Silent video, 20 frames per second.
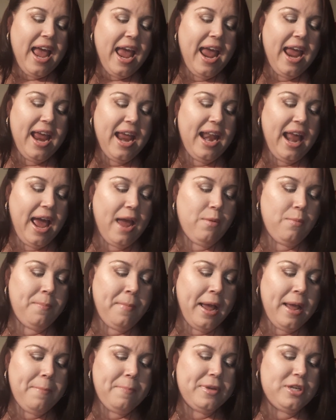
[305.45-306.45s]
And I
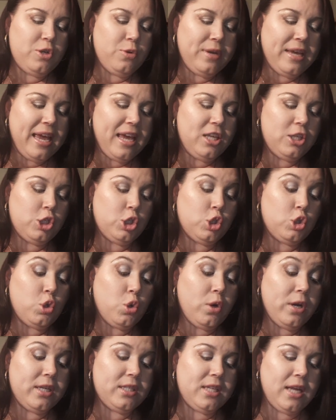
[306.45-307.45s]
might be doing a
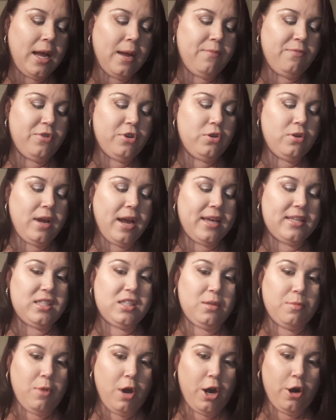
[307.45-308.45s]
story time for you guys
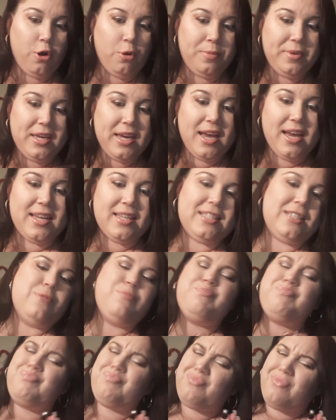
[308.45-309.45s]
tomorrow because
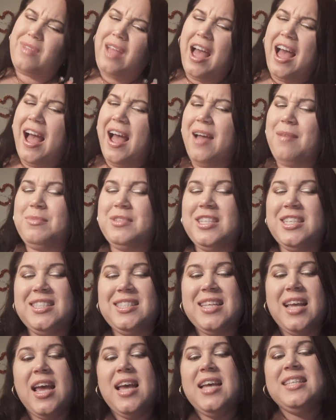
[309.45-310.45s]
I'm
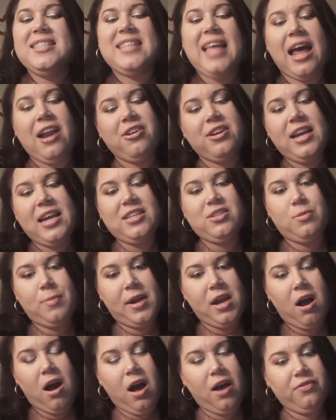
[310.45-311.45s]
just, Saturdays are
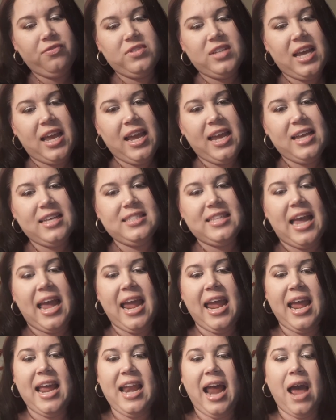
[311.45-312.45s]
my off days.
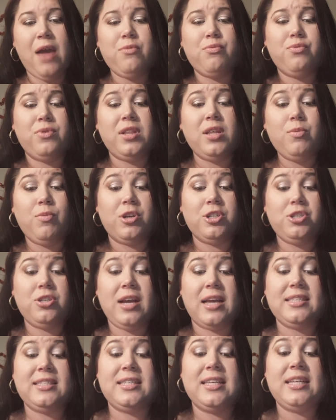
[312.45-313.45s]
And I really want you
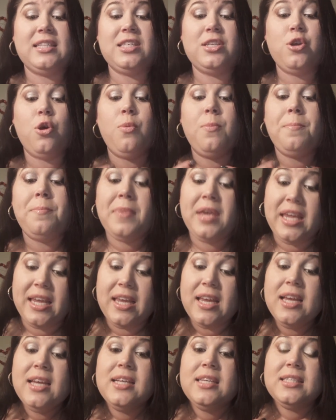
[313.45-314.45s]
guys to get to know
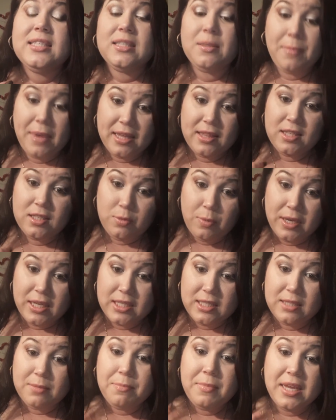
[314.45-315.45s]
me, Samantha
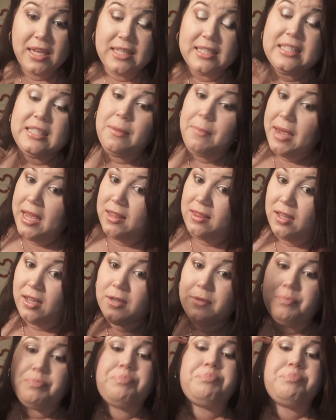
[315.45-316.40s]
Sweets. Me, Samantha.